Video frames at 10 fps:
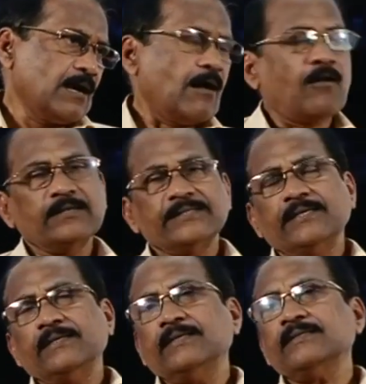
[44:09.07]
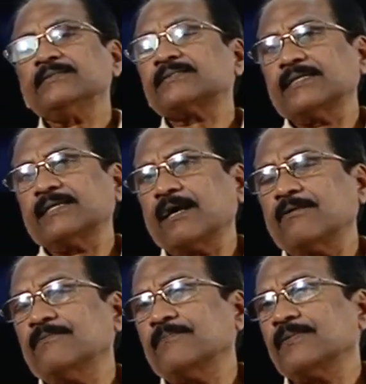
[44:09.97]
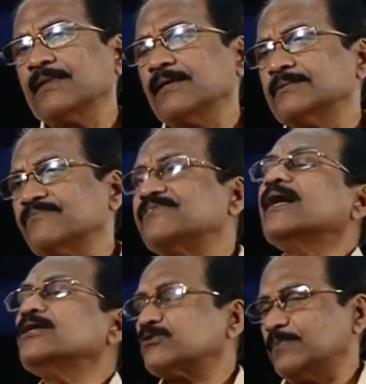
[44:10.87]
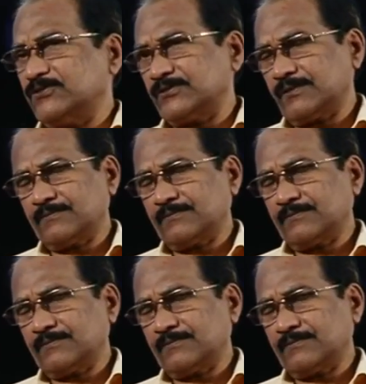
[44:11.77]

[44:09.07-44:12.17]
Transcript: All the state have finance minister